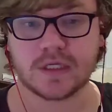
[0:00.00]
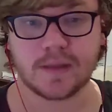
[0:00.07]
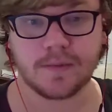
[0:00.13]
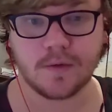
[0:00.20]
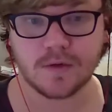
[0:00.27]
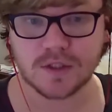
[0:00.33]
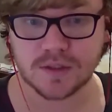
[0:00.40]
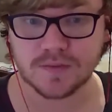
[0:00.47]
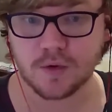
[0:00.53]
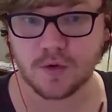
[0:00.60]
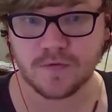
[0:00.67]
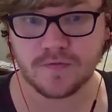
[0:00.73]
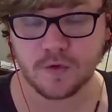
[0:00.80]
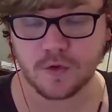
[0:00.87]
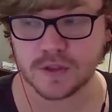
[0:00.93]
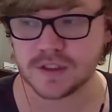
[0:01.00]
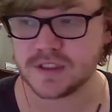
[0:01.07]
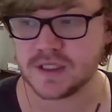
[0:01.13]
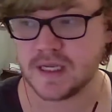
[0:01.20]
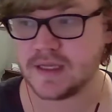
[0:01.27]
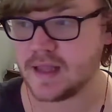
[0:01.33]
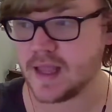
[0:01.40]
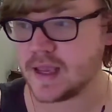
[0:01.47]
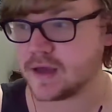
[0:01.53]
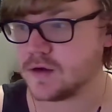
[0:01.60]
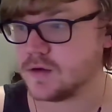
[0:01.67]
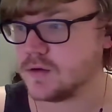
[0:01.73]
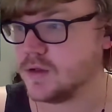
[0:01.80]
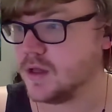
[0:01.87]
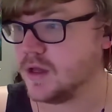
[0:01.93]
I want support for is Tindangle.
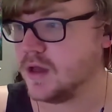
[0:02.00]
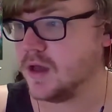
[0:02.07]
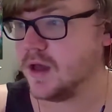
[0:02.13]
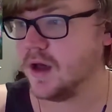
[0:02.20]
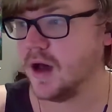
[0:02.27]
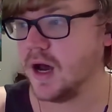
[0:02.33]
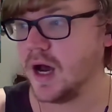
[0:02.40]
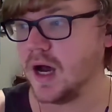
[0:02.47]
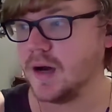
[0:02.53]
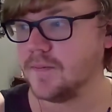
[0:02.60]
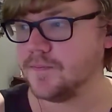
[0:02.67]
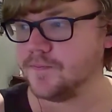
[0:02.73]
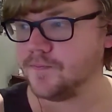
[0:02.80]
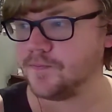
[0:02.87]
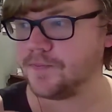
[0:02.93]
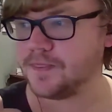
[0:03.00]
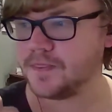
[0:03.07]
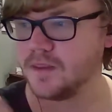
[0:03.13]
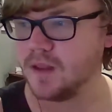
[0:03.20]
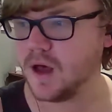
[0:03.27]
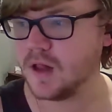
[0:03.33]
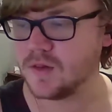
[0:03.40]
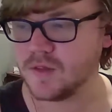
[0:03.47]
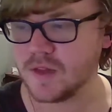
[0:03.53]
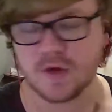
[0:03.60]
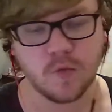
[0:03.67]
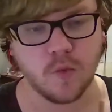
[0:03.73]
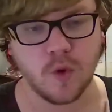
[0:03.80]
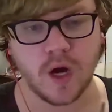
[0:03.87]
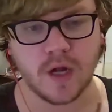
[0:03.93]
A Link
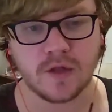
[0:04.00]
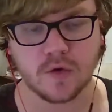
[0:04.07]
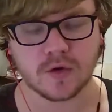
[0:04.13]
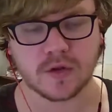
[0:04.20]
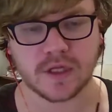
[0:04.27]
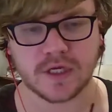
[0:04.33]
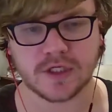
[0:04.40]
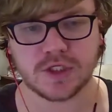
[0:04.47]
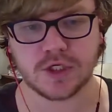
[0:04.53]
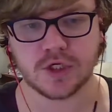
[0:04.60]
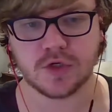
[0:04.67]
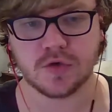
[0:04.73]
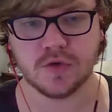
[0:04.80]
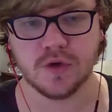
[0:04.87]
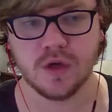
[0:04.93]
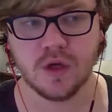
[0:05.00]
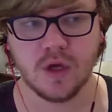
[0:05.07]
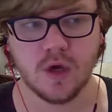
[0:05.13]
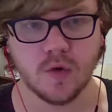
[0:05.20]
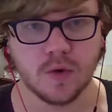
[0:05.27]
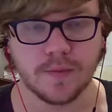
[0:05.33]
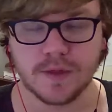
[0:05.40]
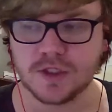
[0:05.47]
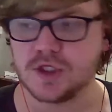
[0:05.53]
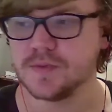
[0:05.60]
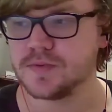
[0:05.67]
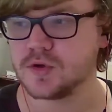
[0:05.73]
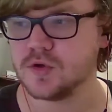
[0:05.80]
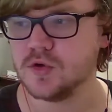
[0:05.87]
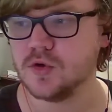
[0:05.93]
1 or a Link 2 would be super
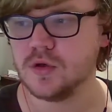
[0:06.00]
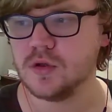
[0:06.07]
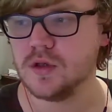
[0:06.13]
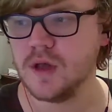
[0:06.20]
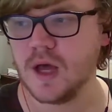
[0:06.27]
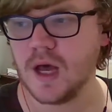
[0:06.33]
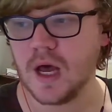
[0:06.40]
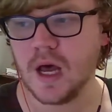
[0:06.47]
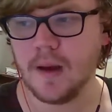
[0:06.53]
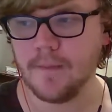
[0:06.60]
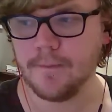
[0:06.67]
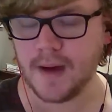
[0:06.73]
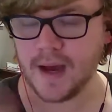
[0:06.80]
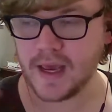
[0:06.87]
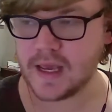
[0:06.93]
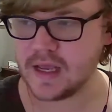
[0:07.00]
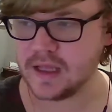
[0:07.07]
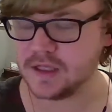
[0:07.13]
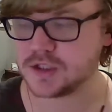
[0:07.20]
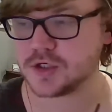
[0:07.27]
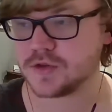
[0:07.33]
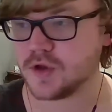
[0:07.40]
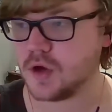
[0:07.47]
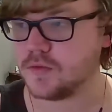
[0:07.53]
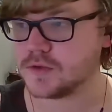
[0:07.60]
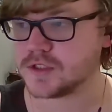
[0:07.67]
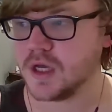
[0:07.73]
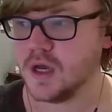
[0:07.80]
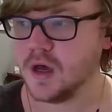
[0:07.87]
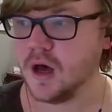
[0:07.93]
cool. My initial thought was
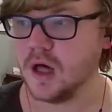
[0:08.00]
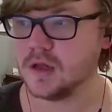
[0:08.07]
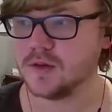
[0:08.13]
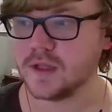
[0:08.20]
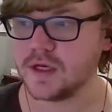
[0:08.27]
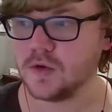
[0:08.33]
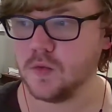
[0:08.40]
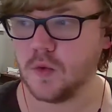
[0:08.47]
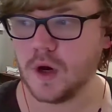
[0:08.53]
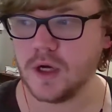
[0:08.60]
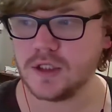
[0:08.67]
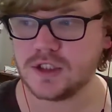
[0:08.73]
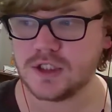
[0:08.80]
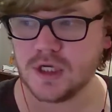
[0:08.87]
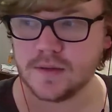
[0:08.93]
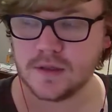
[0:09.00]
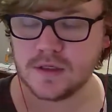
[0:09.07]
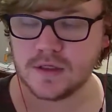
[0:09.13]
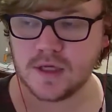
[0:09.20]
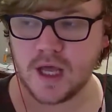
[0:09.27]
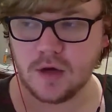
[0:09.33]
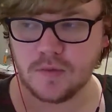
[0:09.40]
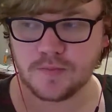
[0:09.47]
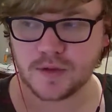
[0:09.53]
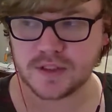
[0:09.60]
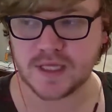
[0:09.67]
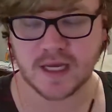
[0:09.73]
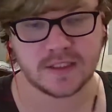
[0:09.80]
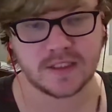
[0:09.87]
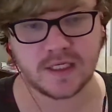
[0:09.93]
a Link 1 to help
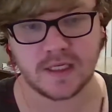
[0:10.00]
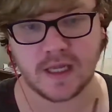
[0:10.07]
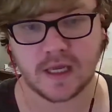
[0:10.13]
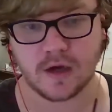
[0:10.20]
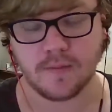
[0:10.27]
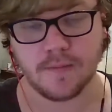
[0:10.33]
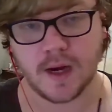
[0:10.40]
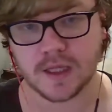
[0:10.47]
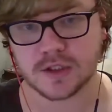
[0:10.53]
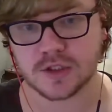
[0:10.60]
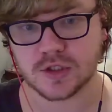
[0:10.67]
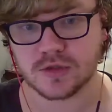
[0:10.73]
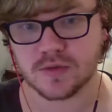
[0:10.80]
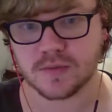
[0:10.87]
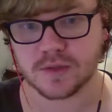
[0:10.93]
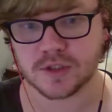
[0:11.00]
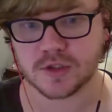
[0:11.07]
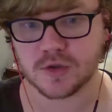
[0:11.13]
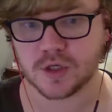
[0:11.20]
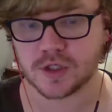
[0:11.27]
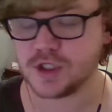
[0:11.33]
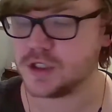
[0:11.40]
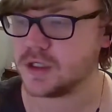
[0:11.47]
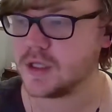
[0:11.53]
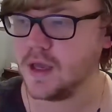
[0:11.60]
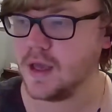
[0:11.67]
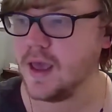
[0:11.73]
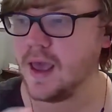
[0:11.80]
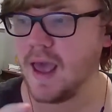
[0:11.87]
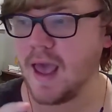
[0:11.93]
protect Tindangle monsters from destruction,
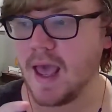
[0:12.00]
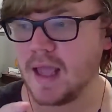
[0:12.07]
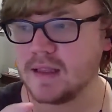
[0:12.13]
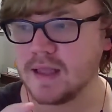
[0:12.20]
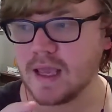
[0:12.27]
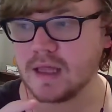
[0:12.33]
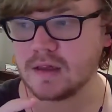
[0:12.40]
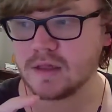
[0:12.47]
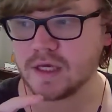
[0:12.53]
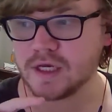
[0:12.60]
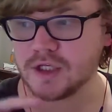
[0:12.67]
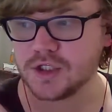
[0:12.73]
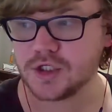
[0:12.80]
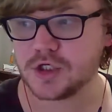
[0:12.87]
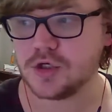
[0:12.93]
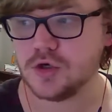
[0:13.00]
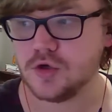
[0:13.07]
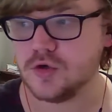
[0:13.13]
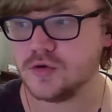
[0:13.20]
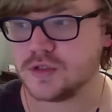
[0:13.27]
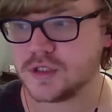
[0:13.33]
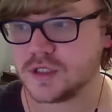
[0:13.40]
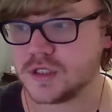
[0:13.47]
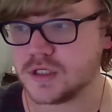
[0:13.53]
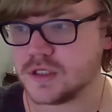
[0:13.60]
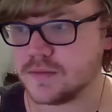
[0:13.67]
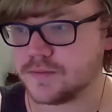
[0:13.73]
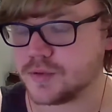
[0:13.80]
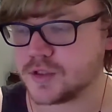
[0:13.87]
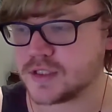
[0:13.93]
and a Link 2 to
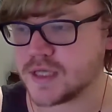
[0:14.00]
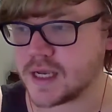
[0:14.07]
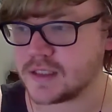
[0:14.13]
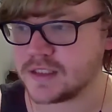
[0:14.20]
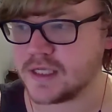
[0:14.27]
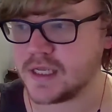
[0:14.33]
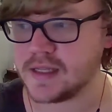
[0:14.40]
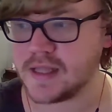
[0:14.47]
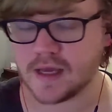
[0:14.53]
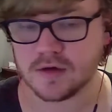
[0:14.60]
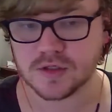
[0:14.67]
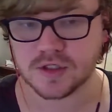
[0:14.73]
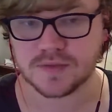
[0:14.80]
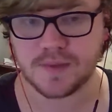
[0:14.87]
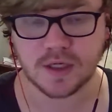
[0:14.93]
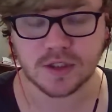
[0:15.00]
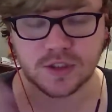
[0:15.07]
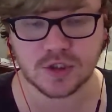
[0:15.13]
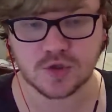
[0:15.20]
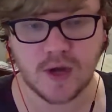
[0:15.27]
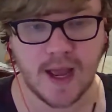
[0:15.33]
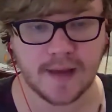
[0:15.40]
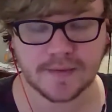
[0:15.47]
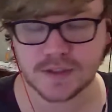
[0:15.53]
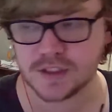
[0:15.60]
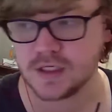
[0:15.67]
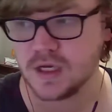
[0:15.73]
protect Tindangle spells and traps.